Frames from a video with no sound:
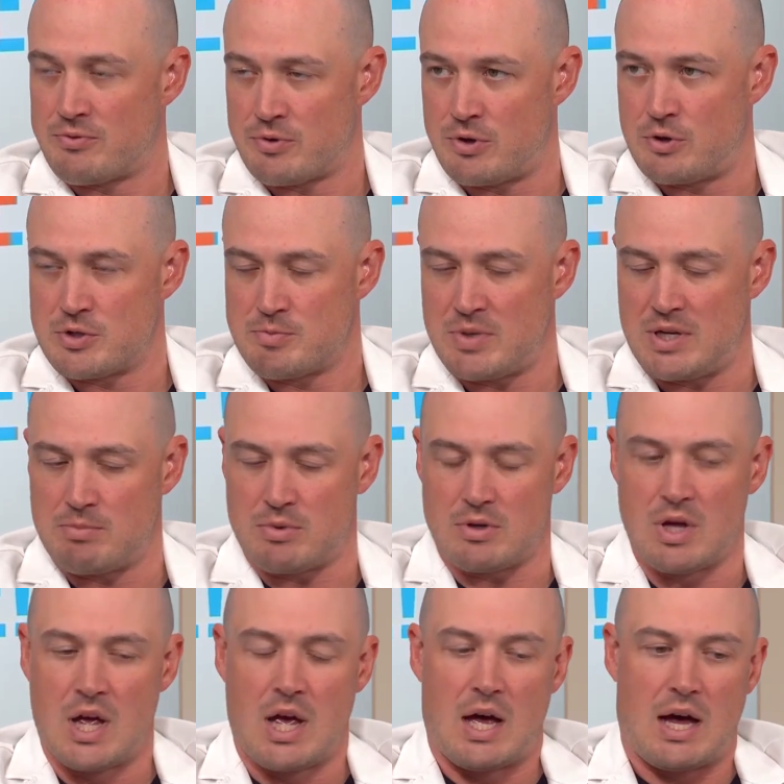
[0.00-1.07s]
for those people.
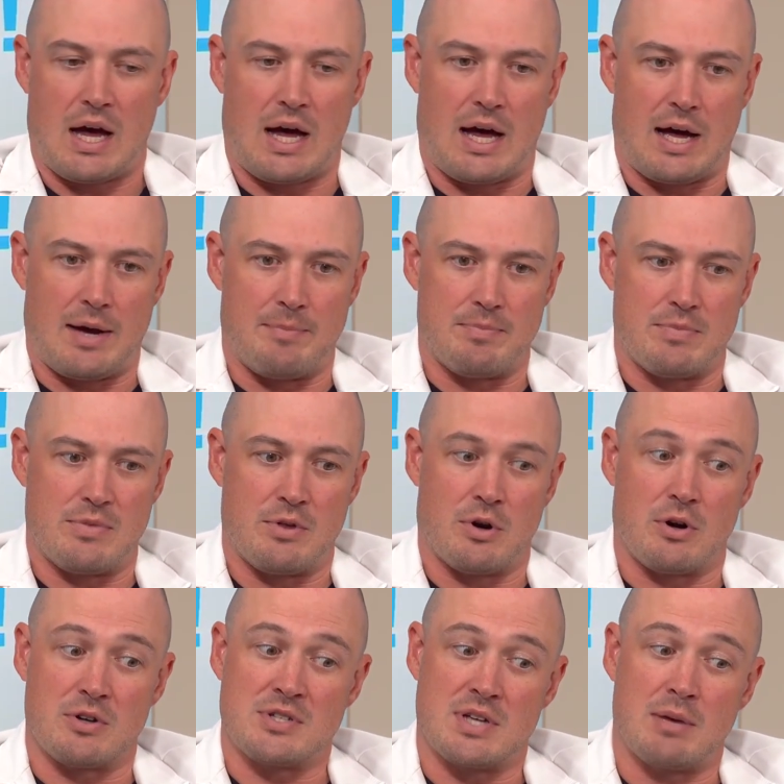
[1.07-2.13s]
Um, there
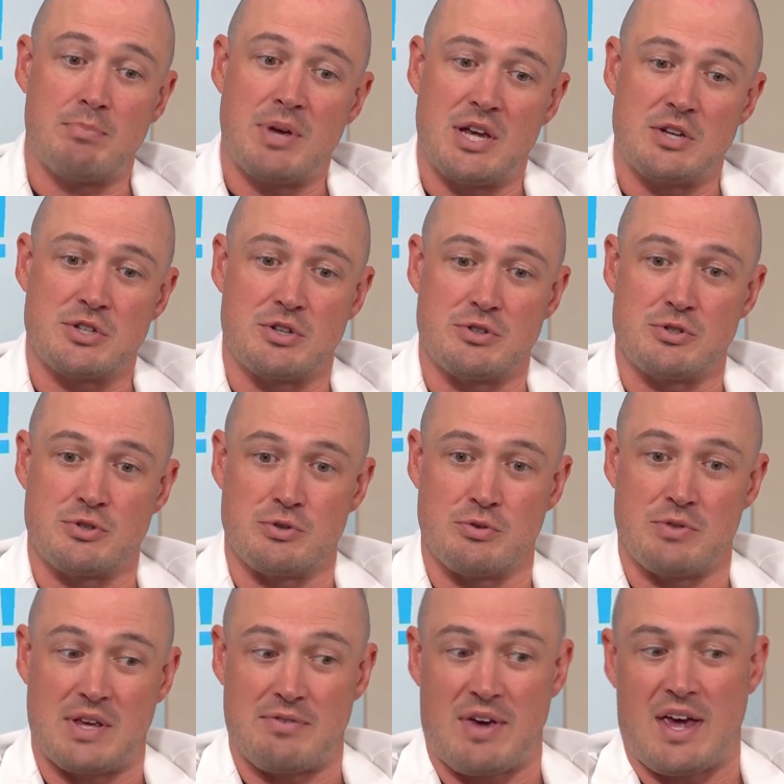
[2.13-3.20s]
are some patients who
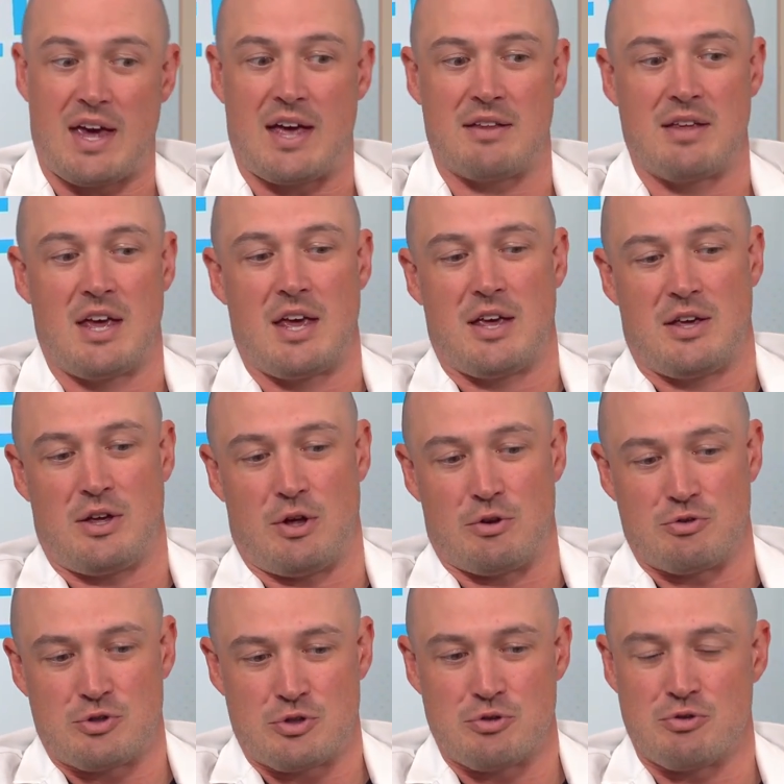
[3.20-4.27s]
they've had, you know,
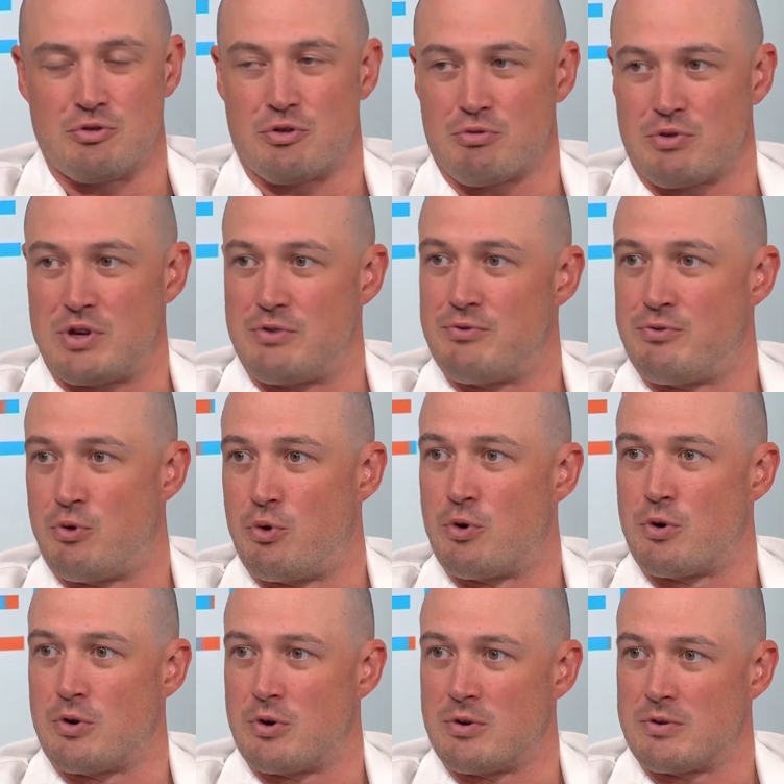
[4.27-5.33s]
two, three,
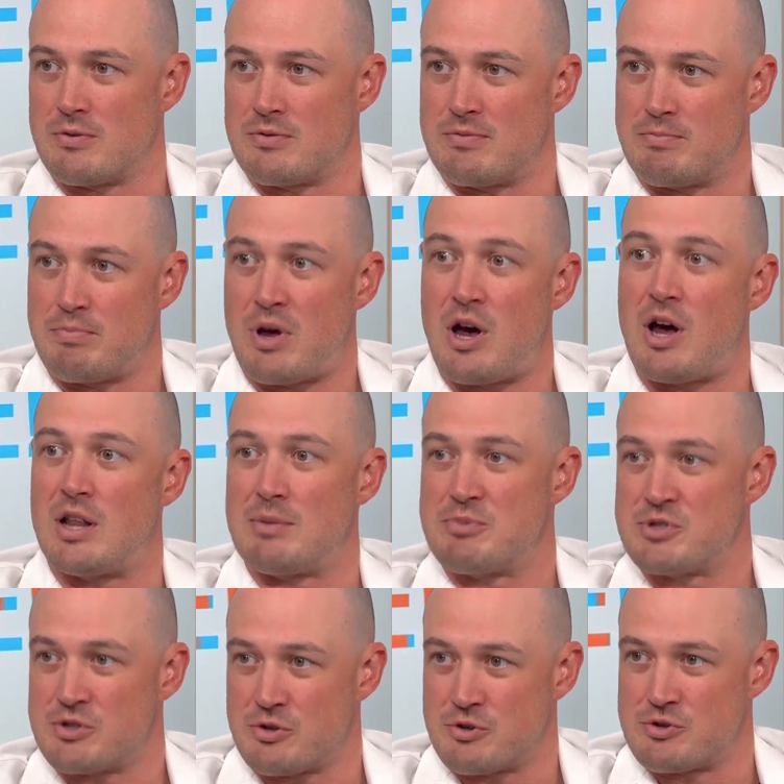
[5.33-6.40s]
four polyp
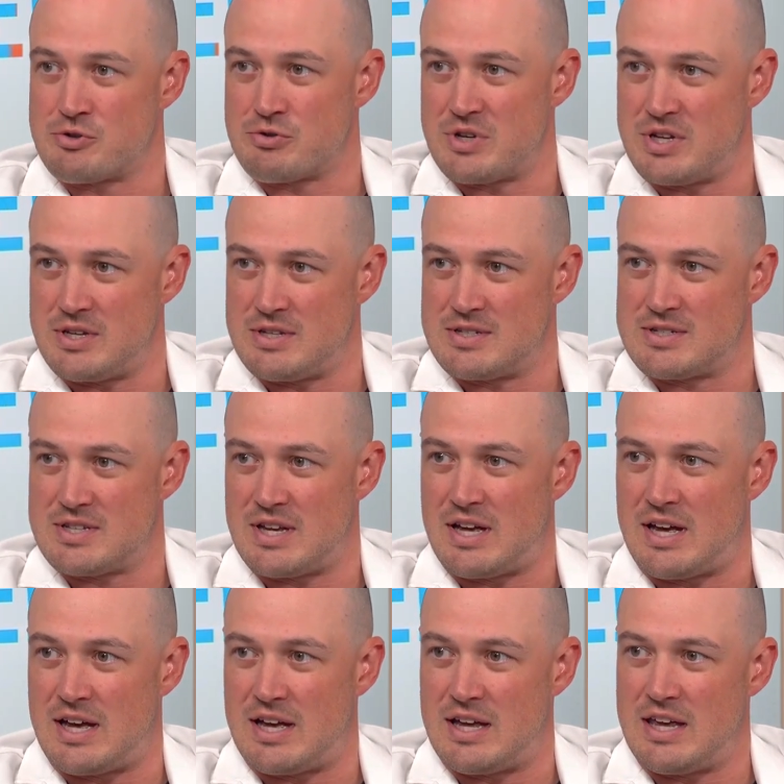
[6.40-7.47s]
surgeries
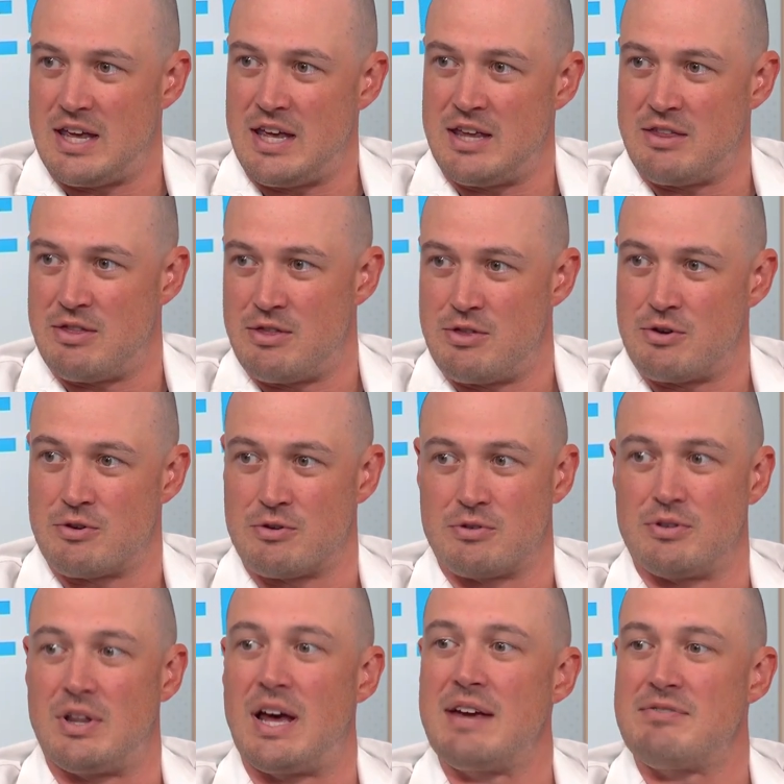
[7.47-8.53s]
uh, in their
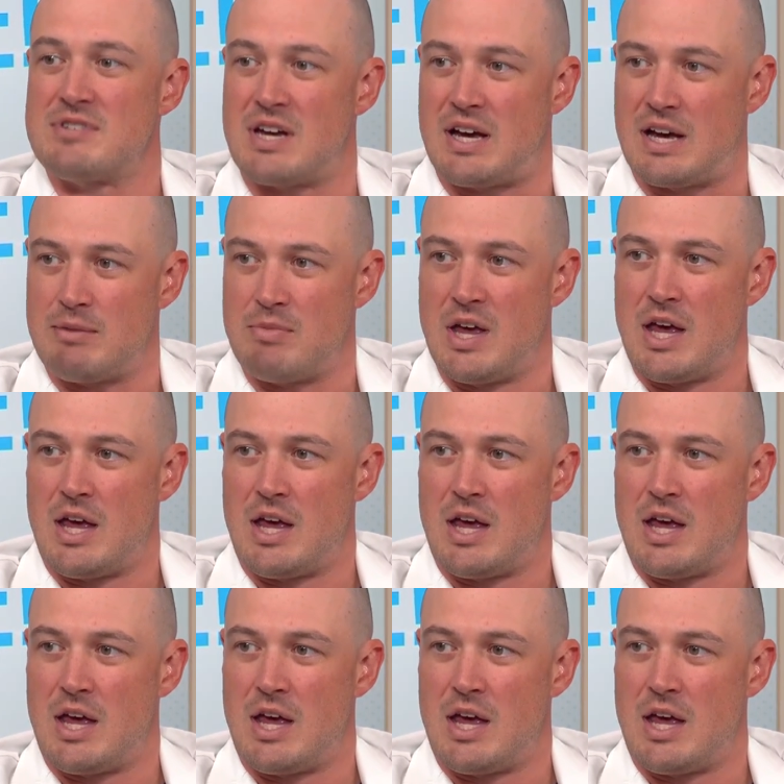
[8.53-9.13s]
lifetime.